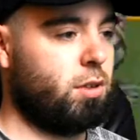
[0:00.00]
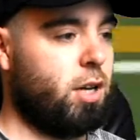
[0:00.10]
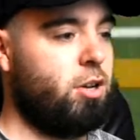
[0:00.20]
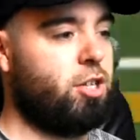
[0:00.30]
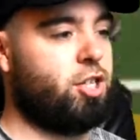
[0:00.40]
Are
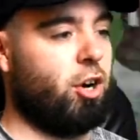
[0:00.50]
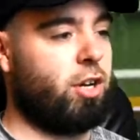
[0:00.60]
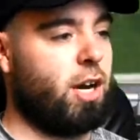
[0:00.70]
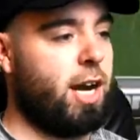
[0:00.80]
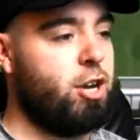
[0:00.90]
you joke?
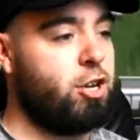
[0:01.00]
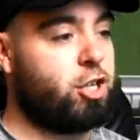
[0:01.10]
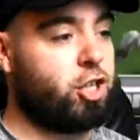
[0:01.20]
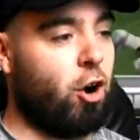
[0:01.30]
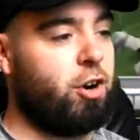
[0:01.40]
Are you
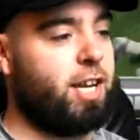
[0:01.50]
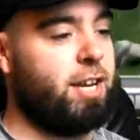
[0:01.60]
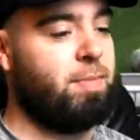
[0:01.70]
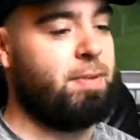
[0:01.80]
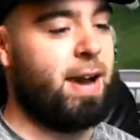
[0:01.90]

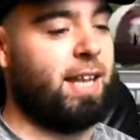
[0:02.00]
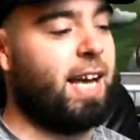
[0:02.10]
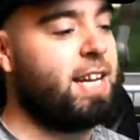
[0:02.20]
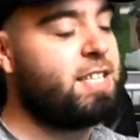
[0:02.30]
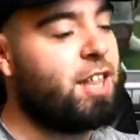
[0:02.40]
joking me, mate?
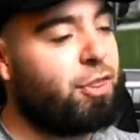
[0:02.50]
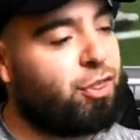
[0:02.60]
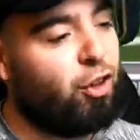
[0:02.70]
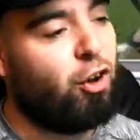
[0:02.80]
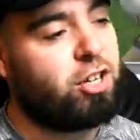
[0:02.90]
That is the
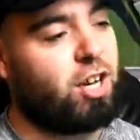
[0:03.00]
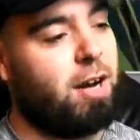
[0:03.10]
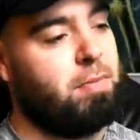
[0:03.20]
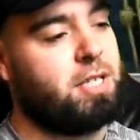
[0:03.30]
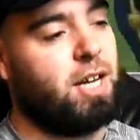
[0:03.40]
third time he's